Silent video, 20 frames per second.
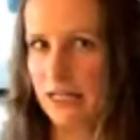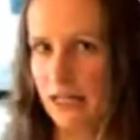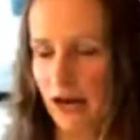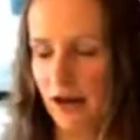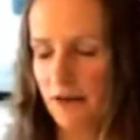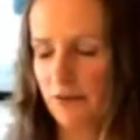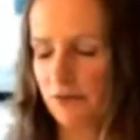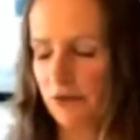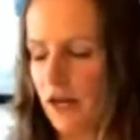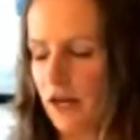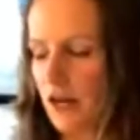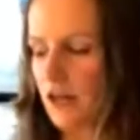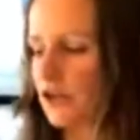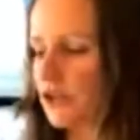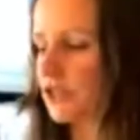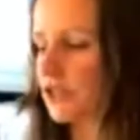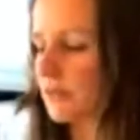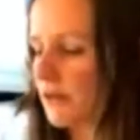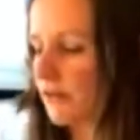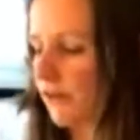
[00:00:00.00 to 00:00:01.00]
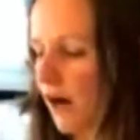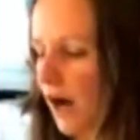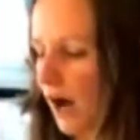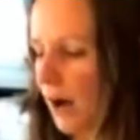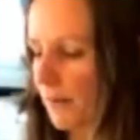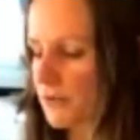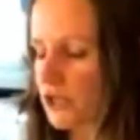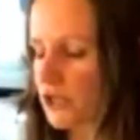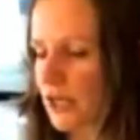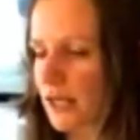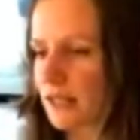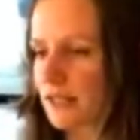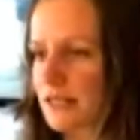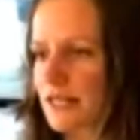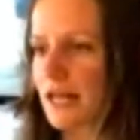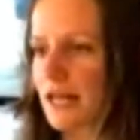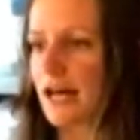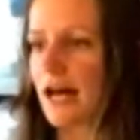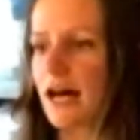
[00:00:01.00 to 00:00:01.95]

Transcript: tough. There's some different options.